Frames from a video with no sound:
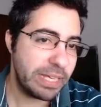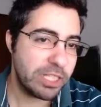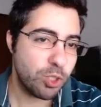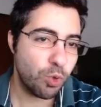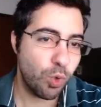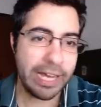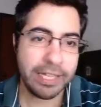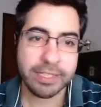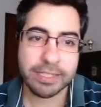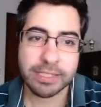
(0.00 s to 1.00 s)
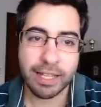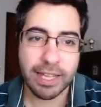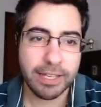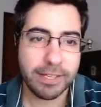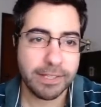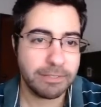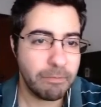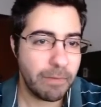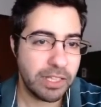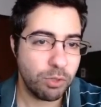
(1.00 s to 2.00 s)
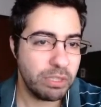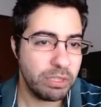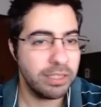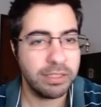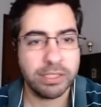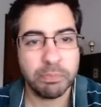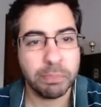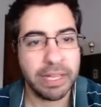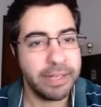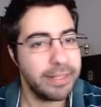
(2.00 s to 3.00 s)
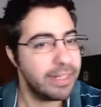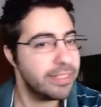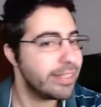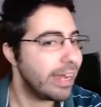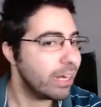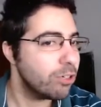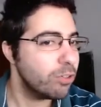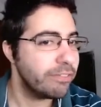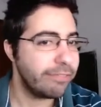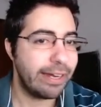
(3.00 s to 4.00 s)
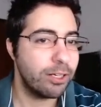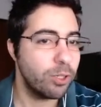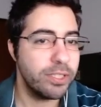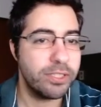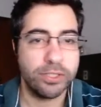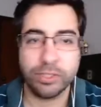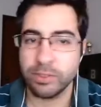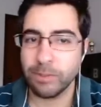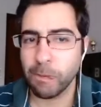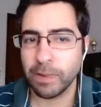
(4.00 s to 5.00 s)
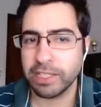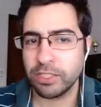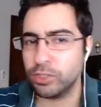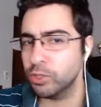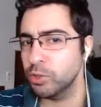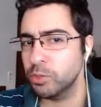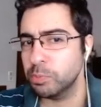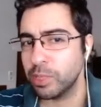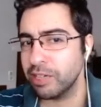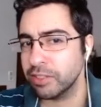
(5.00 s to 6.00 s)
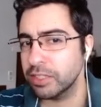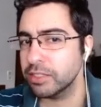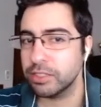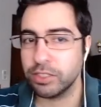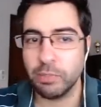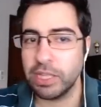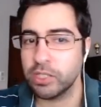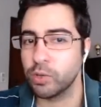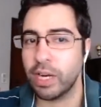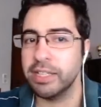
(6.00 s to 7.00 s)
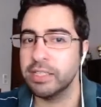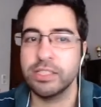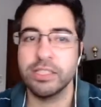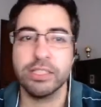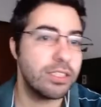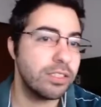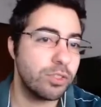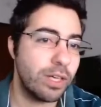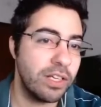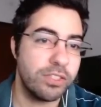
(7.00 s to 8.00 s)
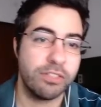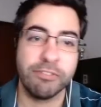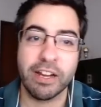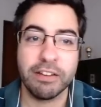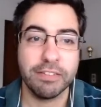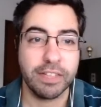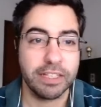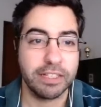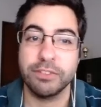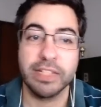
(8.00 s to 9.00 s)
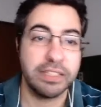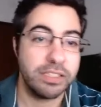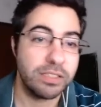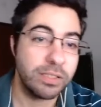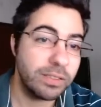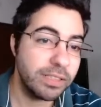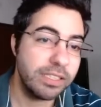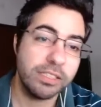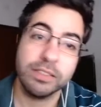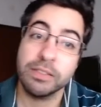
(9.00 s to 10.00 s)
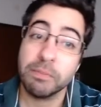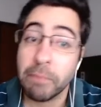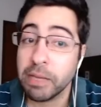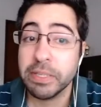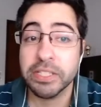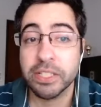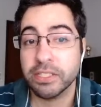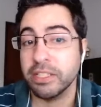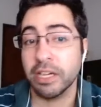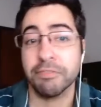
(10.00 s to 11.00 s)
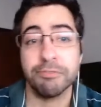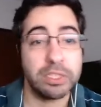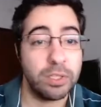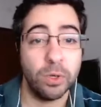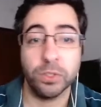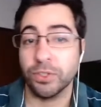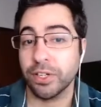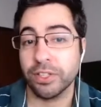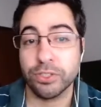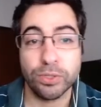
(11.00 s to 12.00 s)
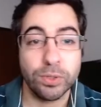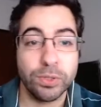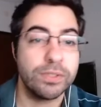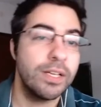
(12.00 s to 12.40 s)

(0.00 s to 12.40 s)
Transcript: try it like as a redundancy plan against aggro. If aggro is like too prevalent, you may try it just to try and survive. Like if you get this early, it may be just enough with all your other tools